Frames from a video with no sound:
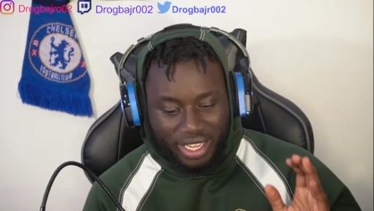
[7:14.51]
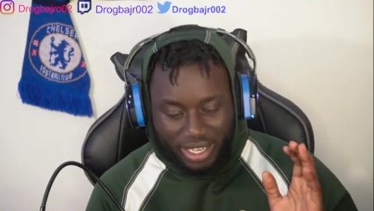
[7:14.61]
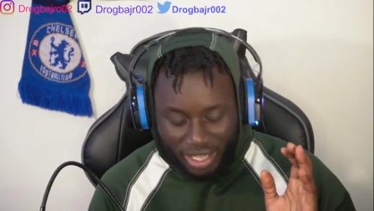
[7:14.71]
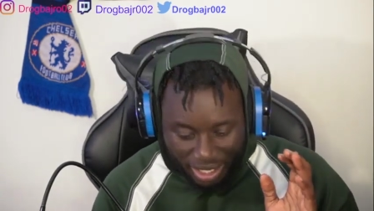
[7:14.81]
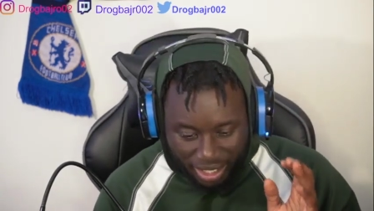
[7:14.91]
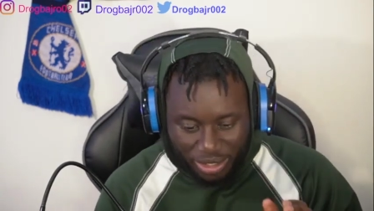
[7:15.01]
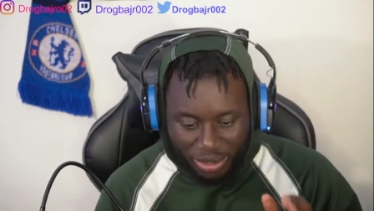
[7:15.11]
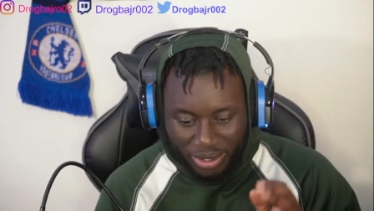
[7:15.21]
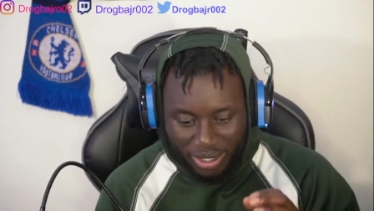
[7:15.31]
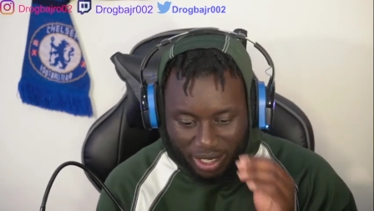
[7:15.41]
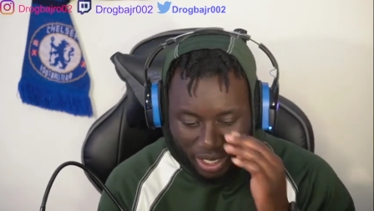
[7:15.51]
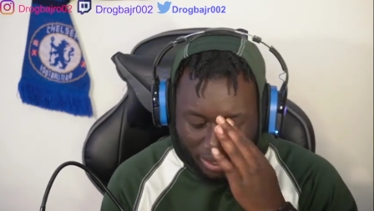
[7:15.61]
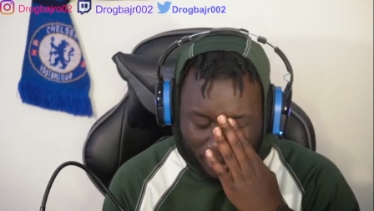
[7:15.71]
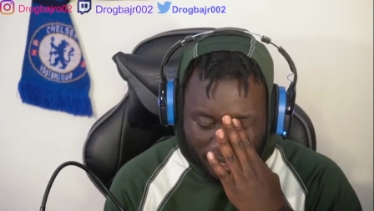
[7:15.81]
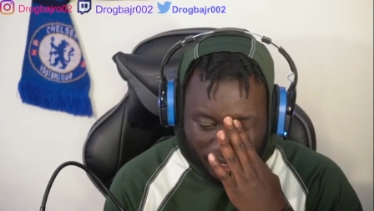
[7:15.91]
Literally
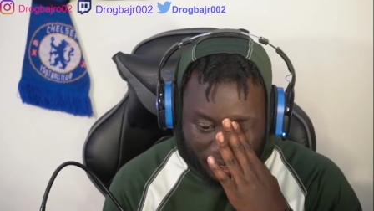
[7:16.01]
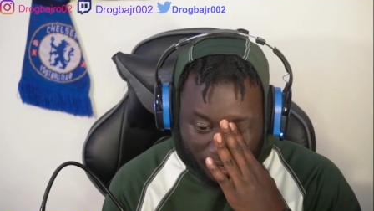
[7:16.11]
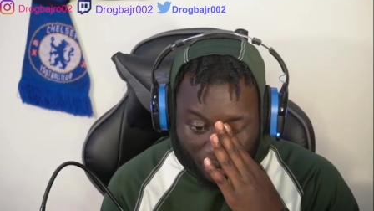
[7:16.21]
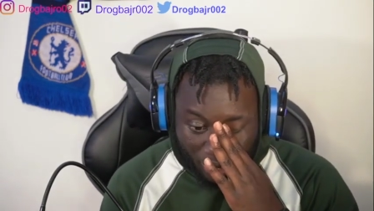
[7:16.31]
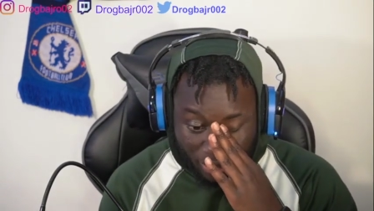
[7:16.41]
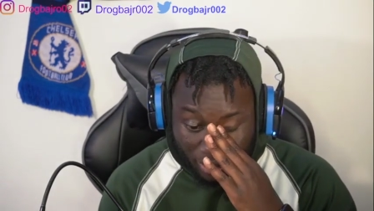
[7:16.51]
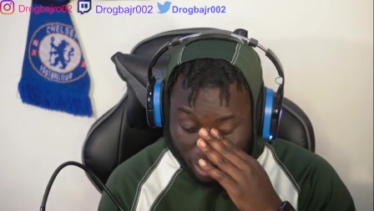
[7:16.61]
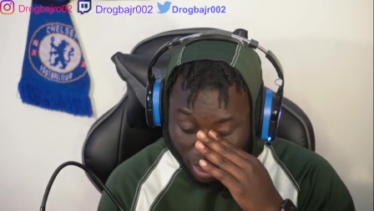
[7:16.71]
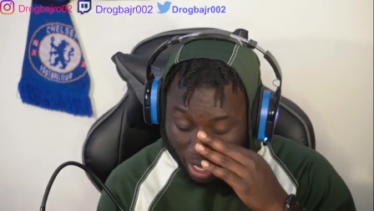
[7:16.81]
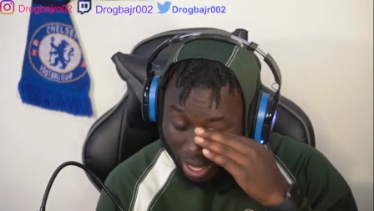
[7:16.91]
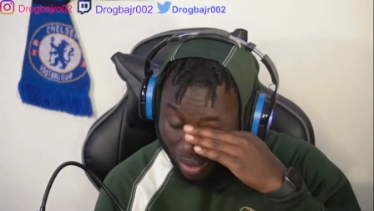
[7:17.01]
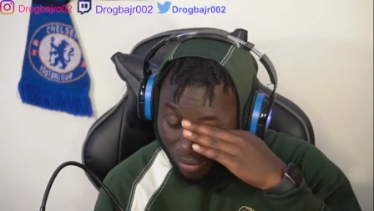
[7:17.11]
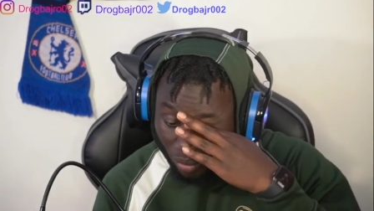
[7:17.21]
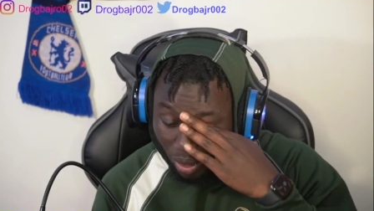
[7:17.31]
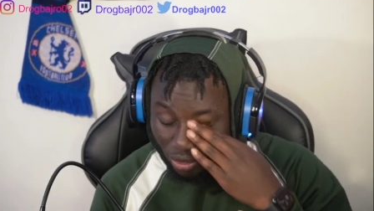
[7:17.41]
hearing this, honestly, like I've
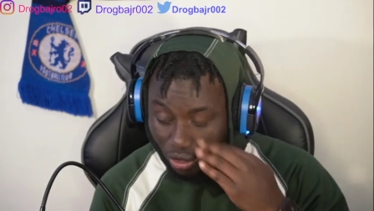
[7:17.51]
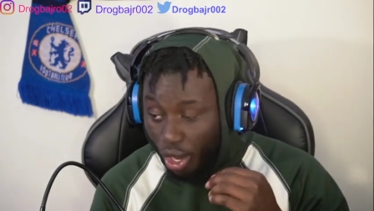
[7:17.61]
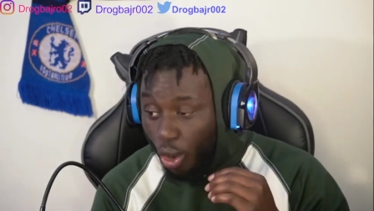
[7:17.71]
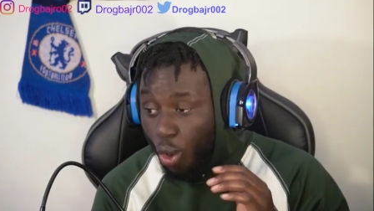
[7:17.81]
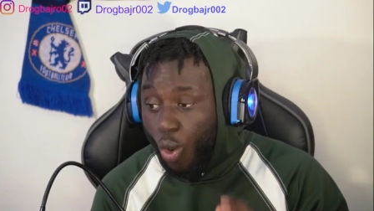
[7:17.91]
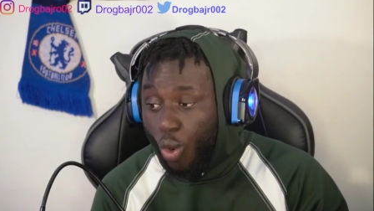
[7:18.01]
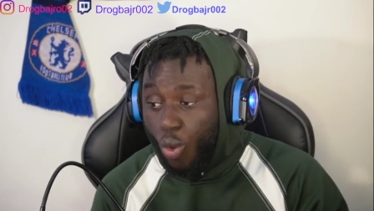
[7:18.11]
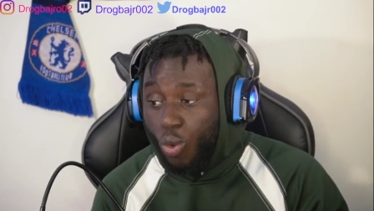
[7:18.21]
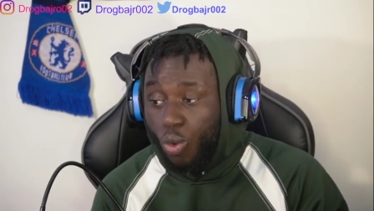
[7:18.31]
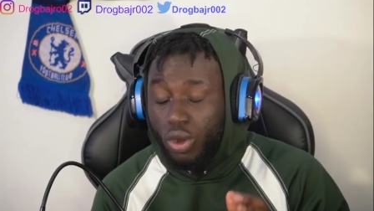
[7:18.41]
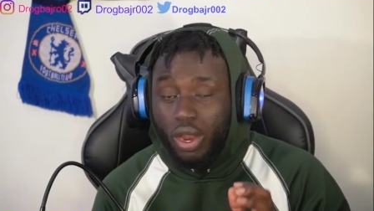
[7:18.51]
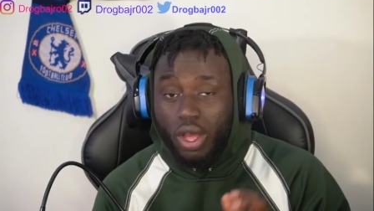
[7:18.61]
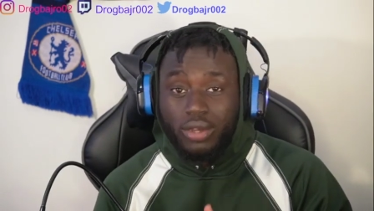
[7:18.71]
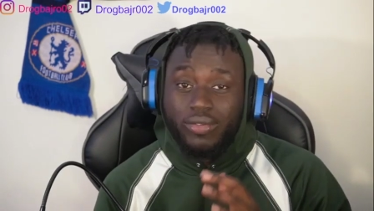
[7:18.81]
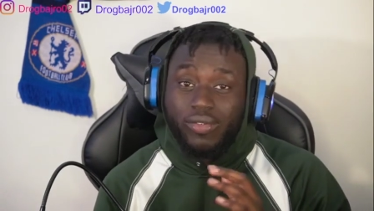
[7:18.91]
watched a whole
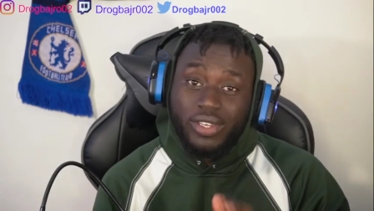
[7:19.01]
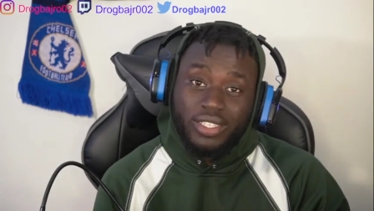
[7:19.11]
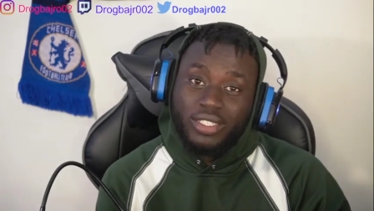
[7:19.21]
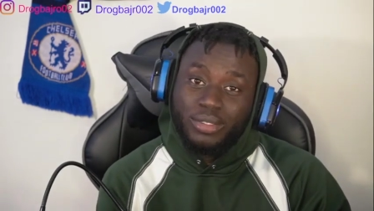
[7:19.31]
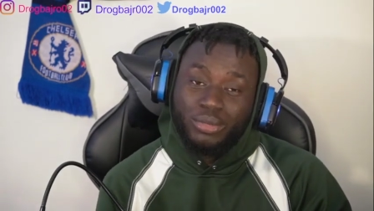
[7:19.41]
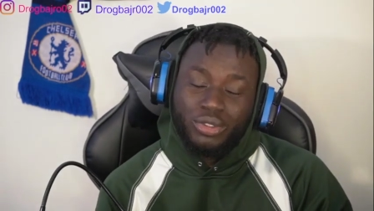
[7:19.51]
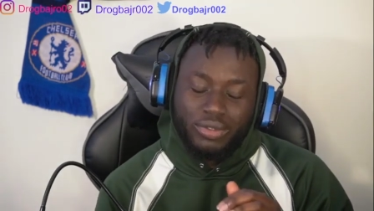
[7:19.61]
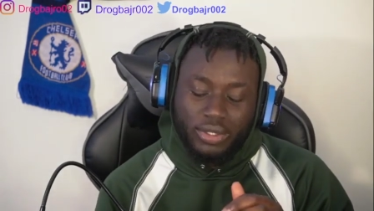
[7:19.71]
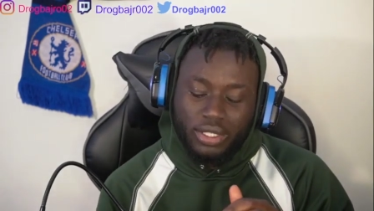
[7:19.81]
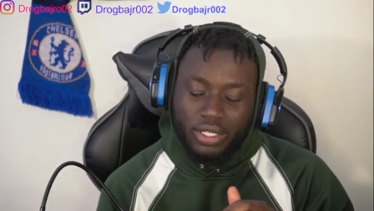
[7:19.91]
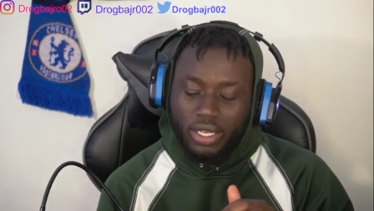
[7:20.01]
lot of Disney movies.